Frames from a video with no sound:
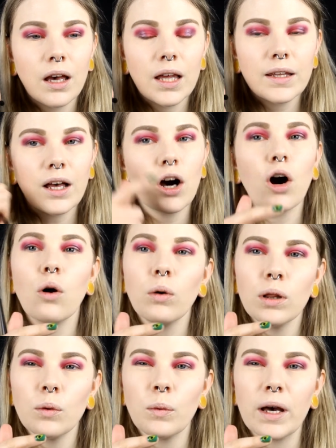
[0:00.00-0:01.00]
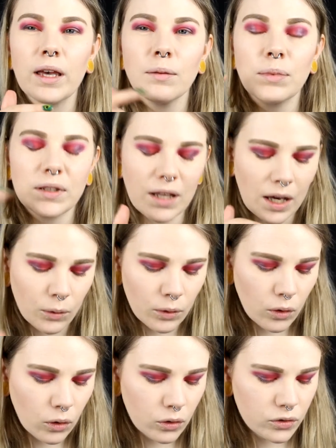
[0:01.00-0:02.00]
the whole way but I will
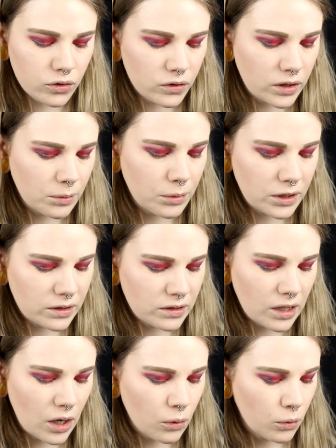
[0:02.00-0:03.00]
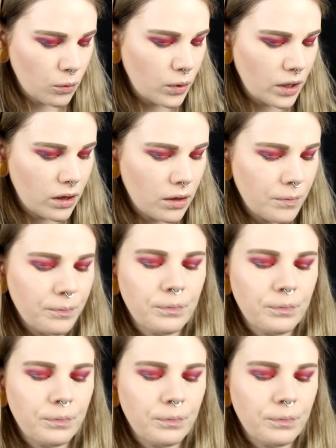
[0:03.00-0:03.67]
also deepen it down with